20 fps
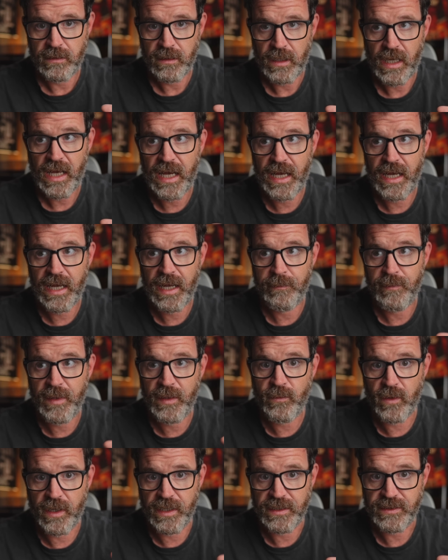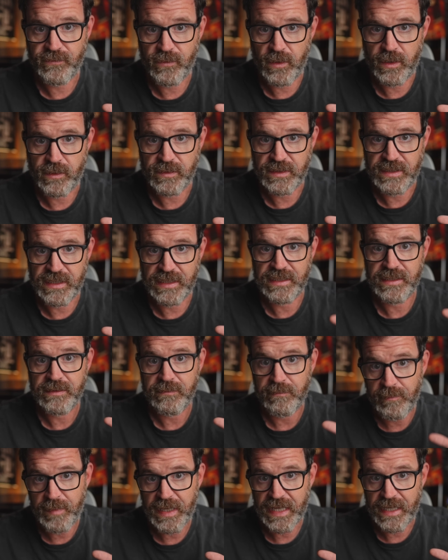high mid-range frequencies
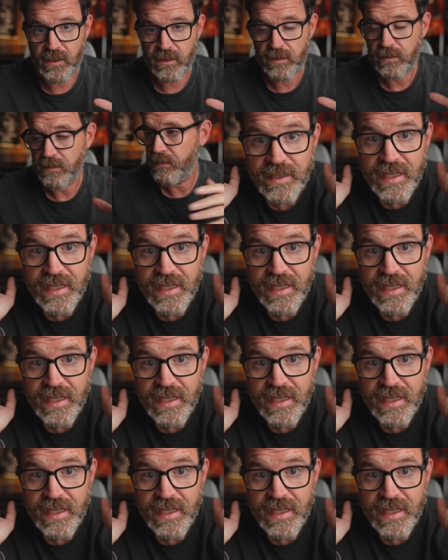better.